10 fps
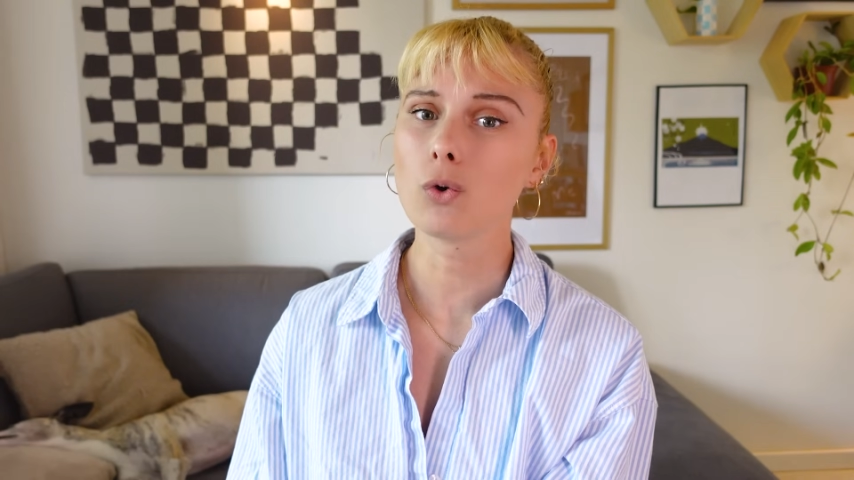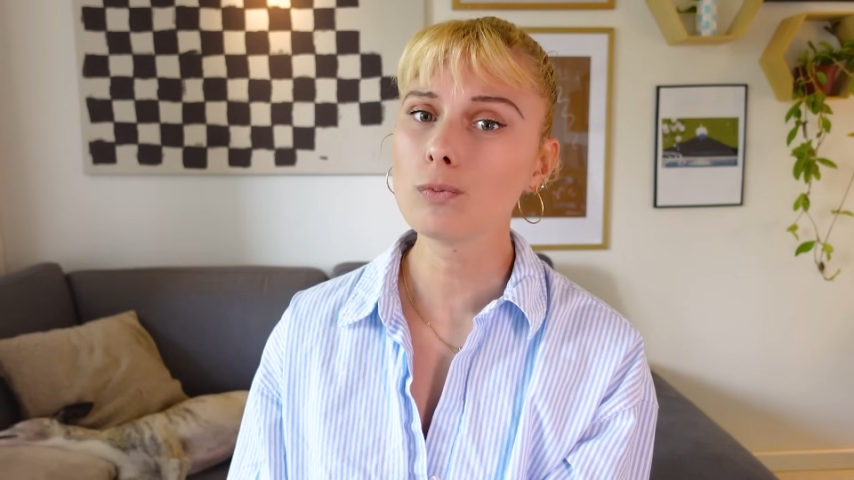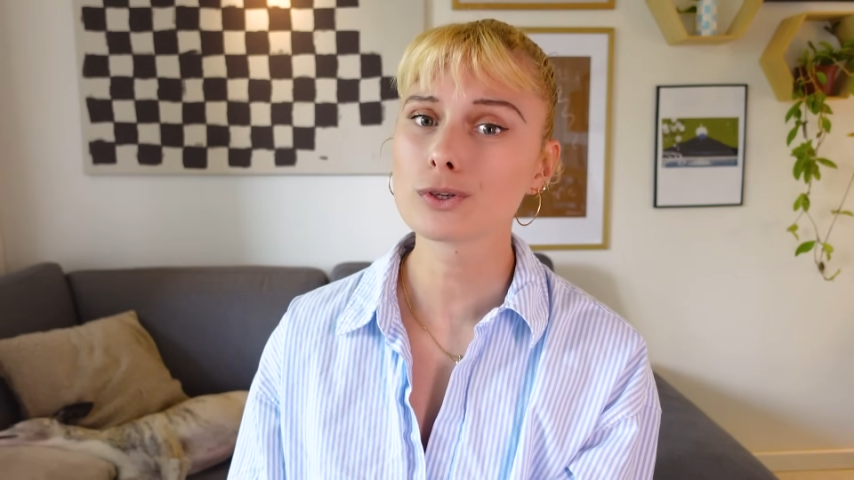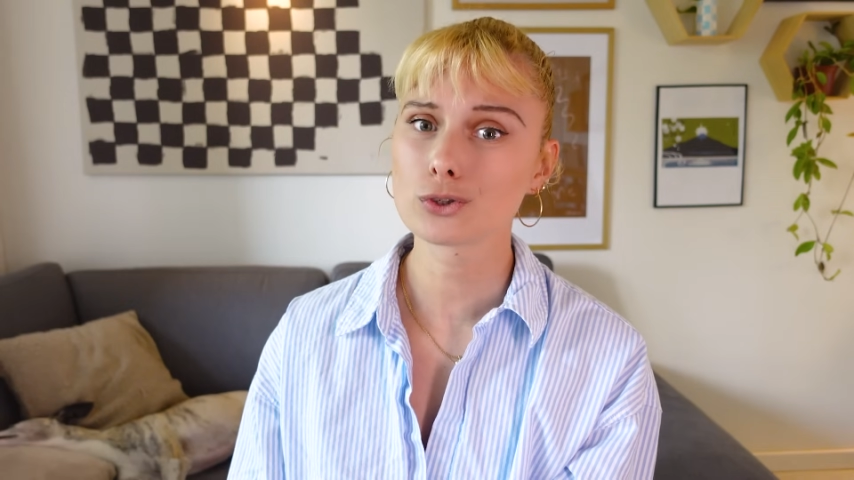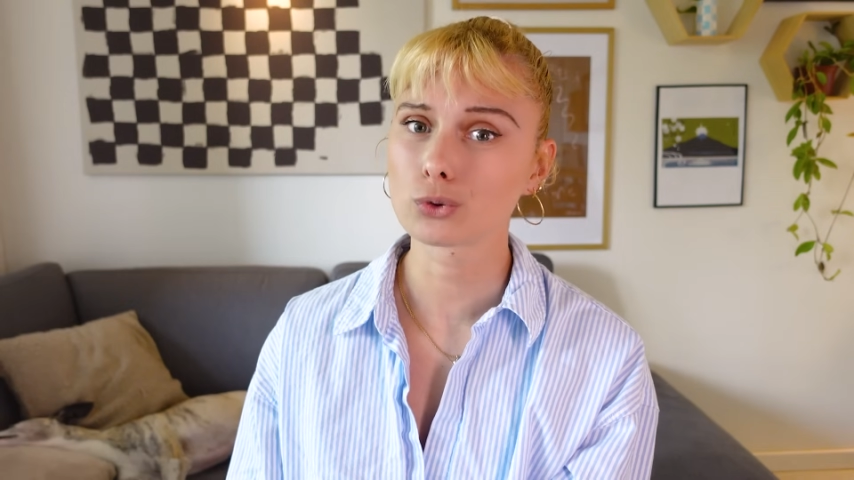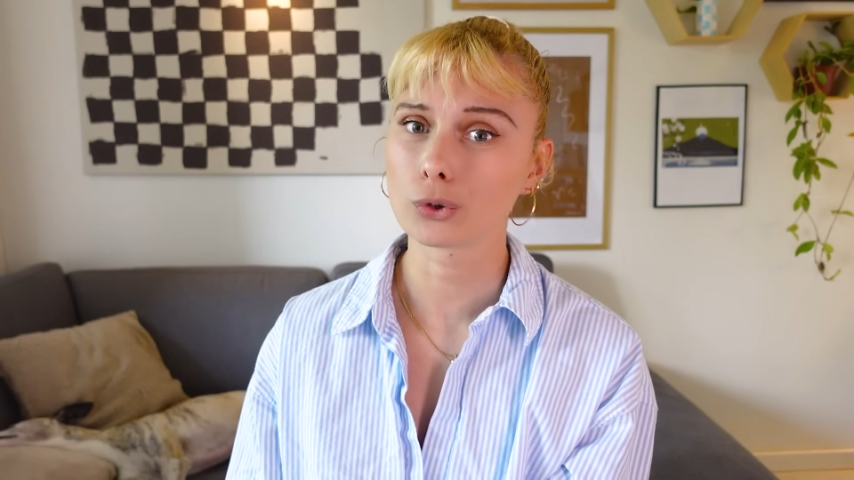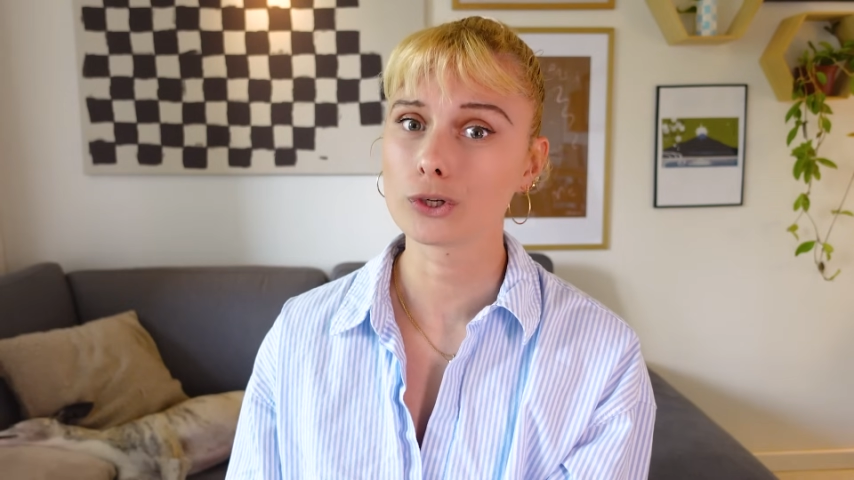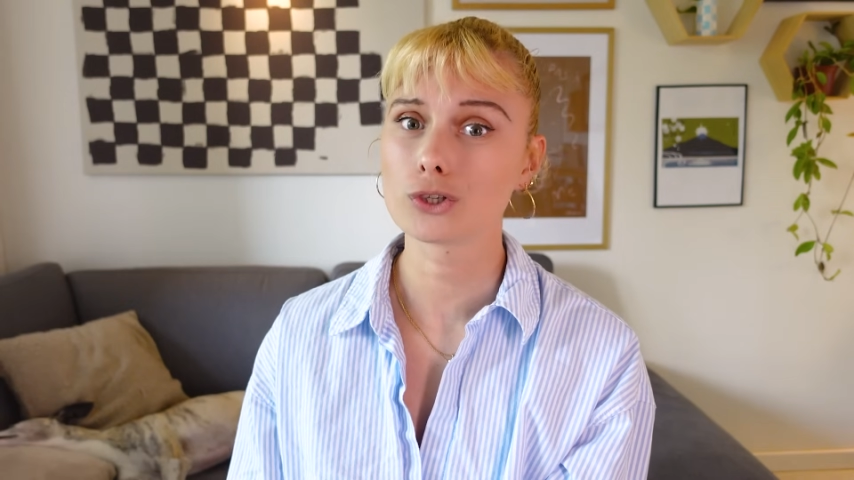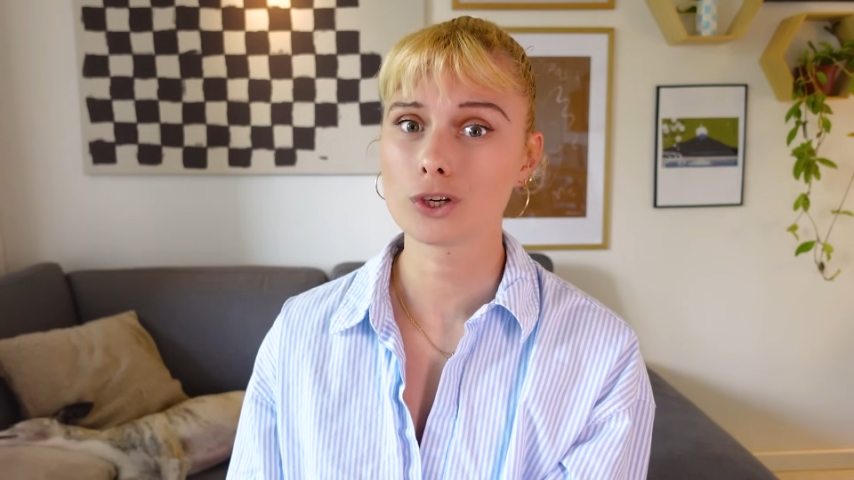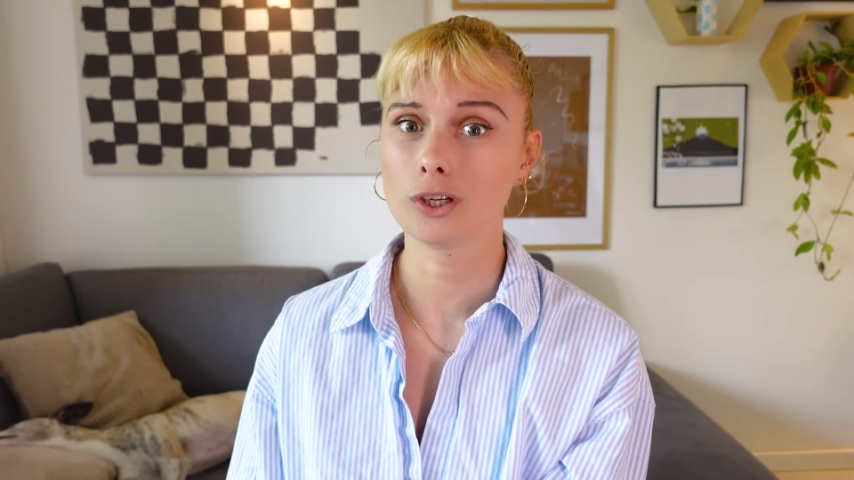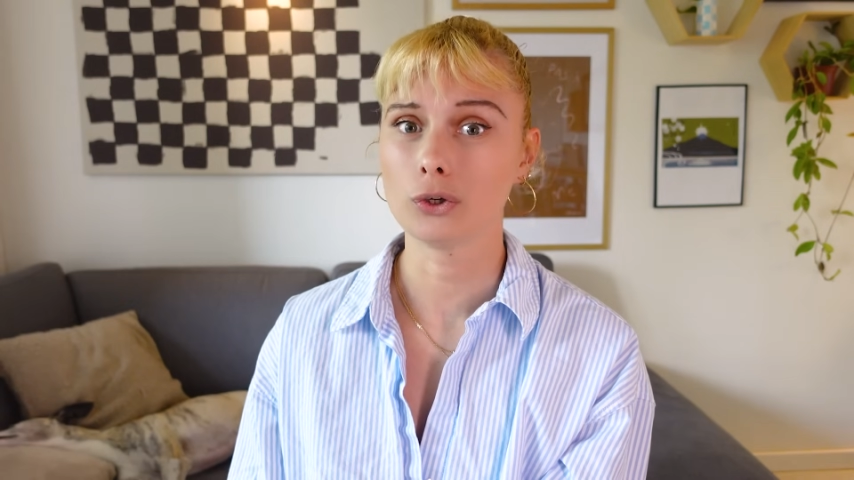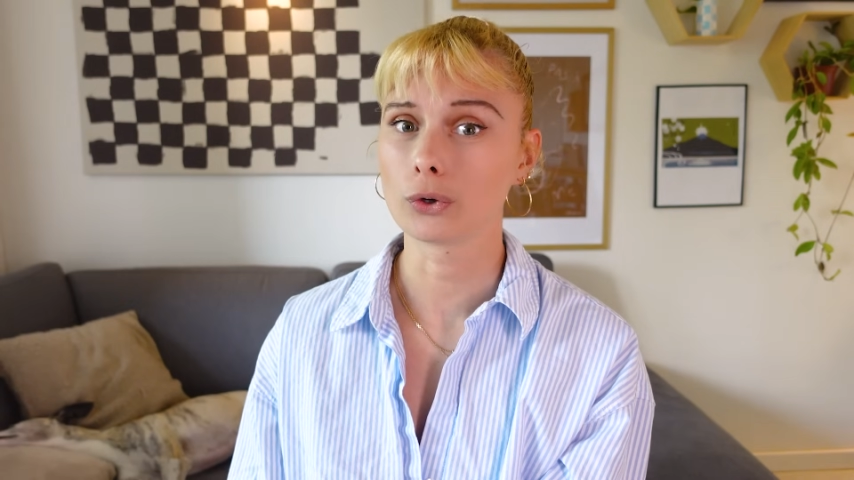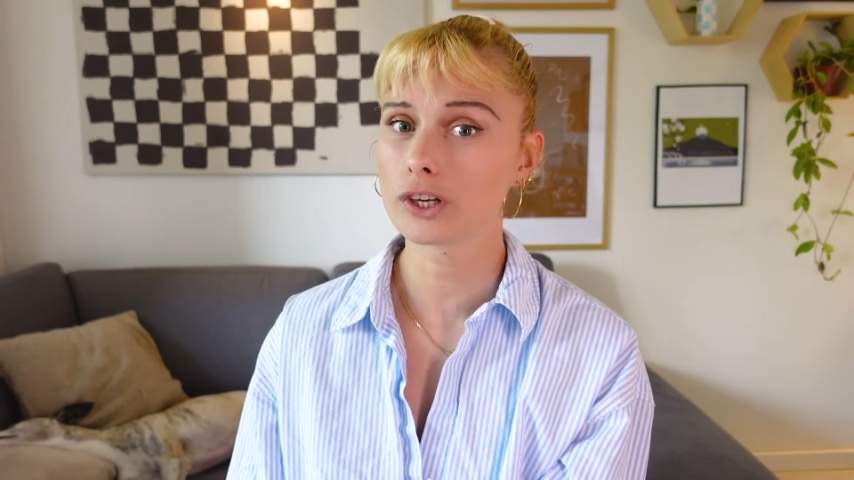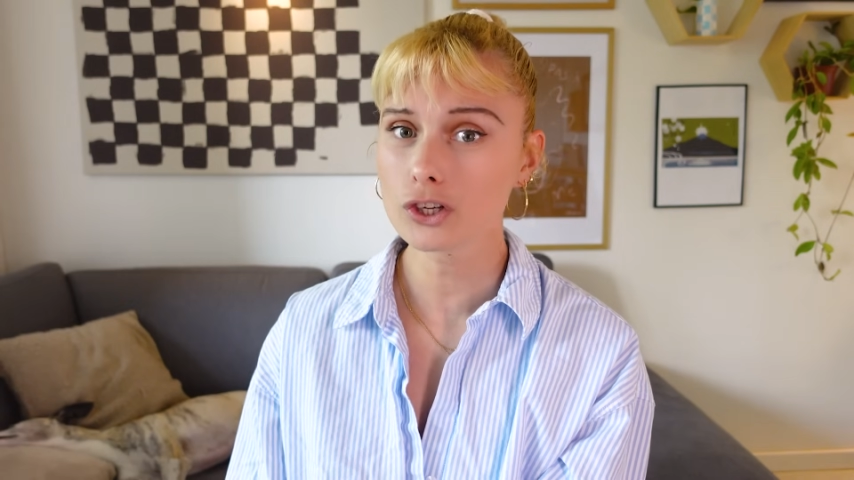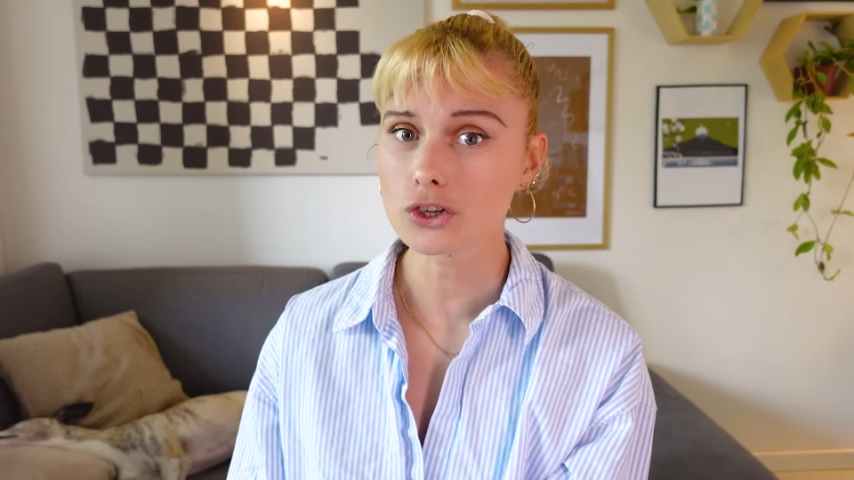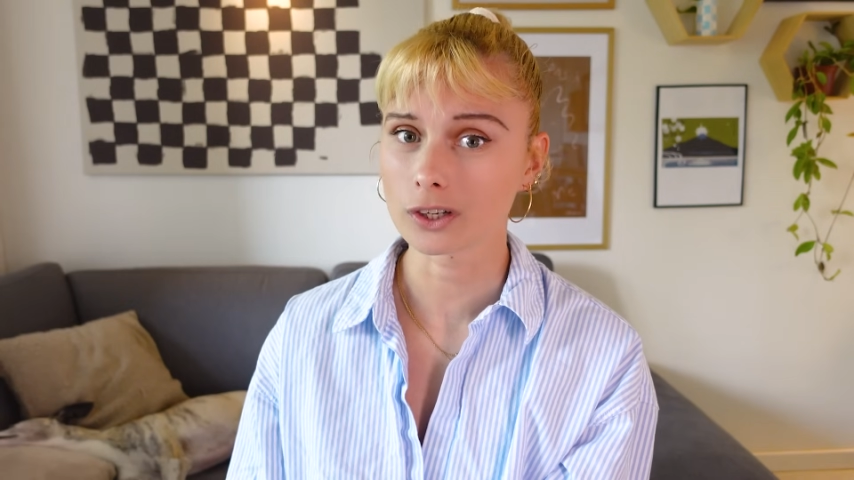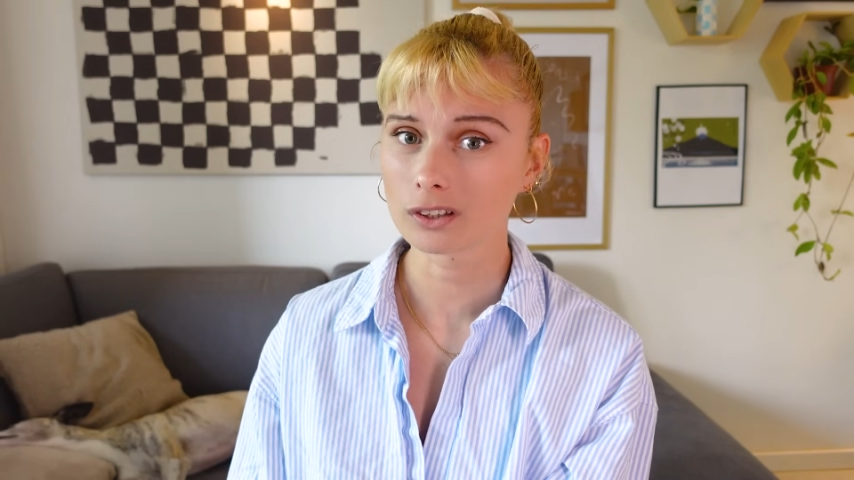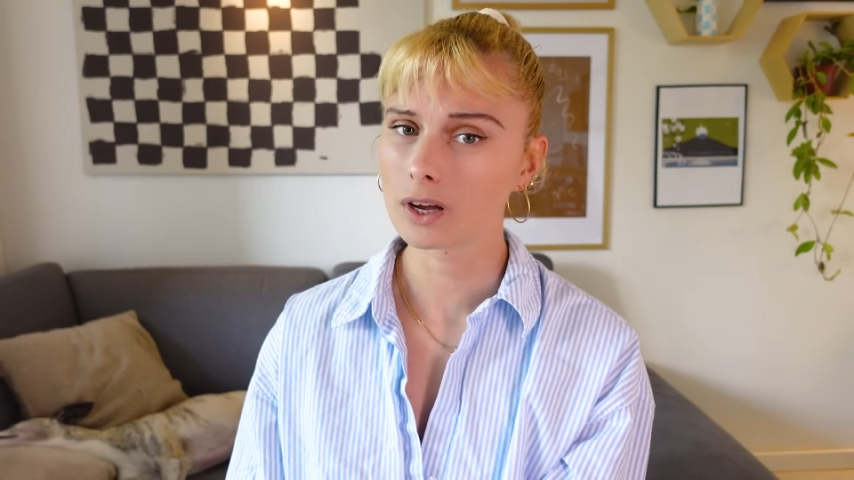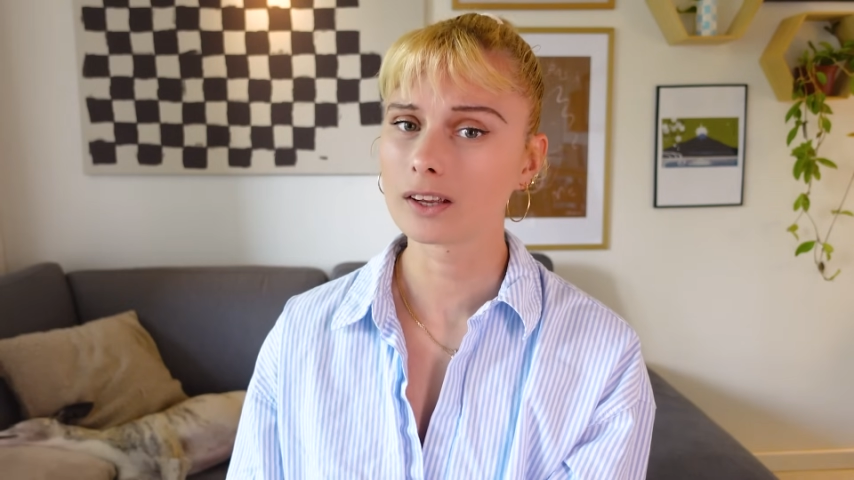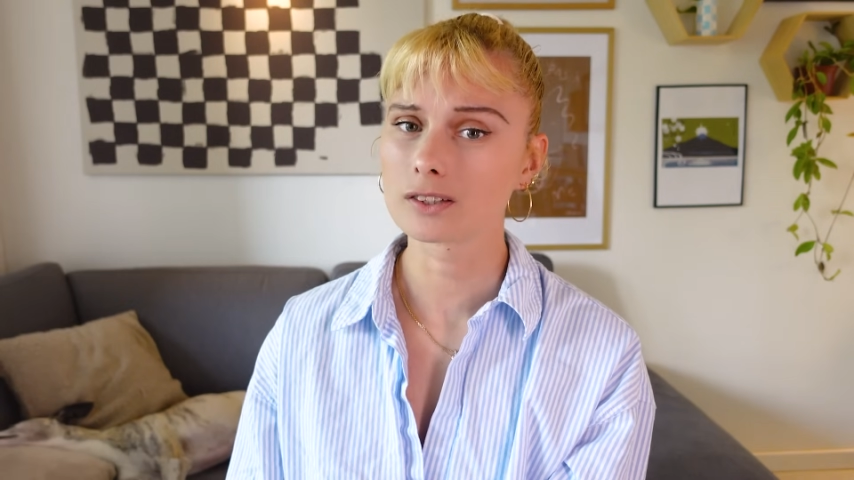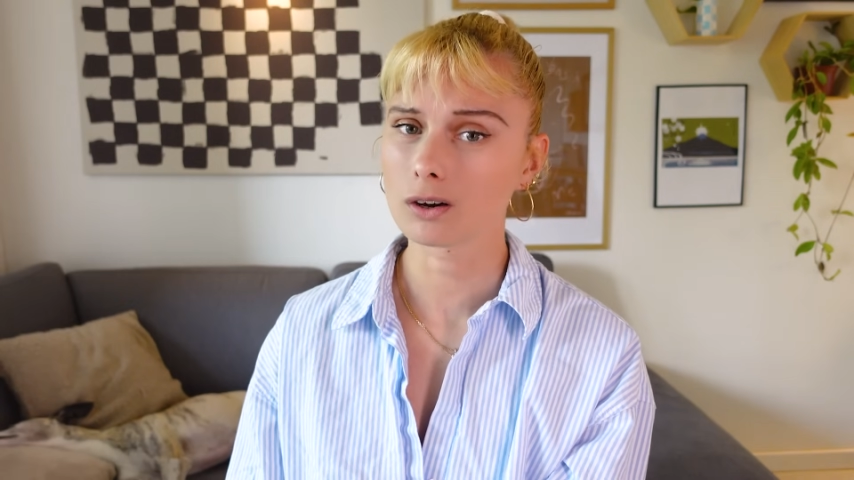open storage in your kitchen and